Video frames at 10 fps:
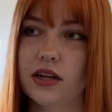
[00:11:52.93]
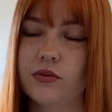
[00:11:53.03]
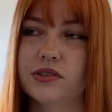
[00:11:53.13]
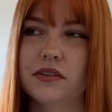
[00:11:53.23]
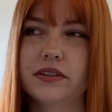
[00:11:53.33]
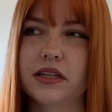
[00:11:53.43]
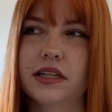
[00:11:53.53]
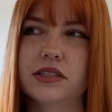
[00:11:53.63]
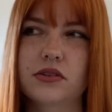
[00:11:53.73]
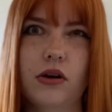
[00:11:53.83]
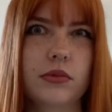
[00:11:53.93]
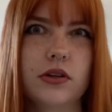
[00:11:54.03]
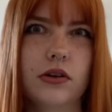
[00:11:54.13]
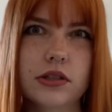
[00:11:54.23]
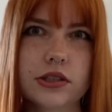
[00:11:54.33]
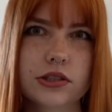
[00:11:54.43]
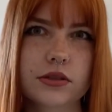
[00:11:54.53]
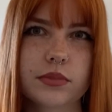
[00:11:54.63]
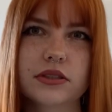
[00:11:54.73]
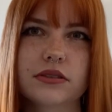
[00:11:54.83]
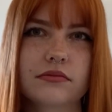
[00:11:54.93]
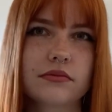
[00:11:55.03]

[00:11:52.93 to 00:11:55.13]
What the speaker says: which I feel like that's common knowledge, but